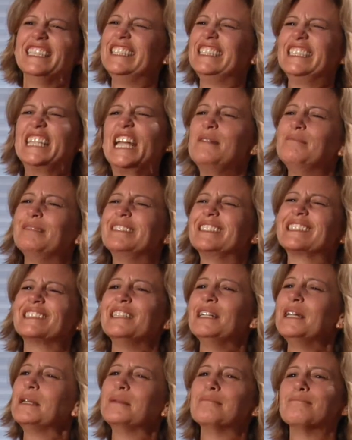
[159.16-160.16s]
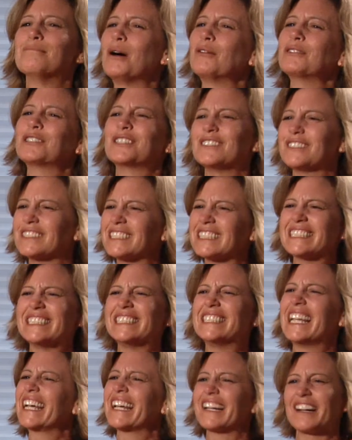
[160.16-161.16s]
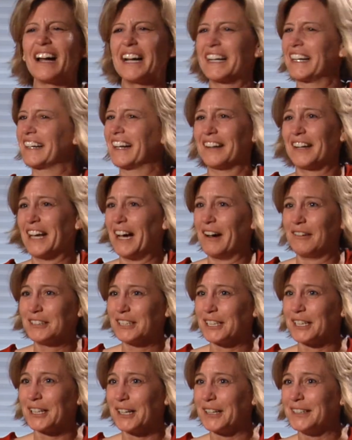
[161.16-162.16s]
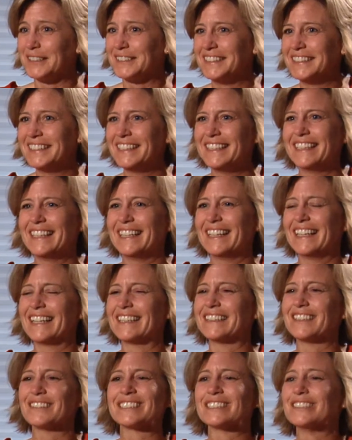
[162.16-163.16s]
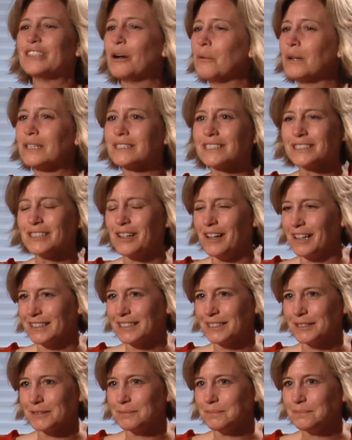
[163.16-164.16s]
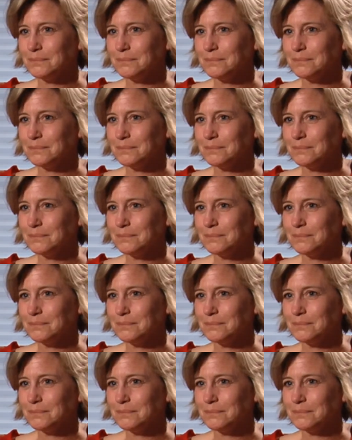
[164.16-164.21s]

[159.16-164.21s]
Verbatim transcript: Deepest emotional, just dig it on out, you know? And there's no one to talk to.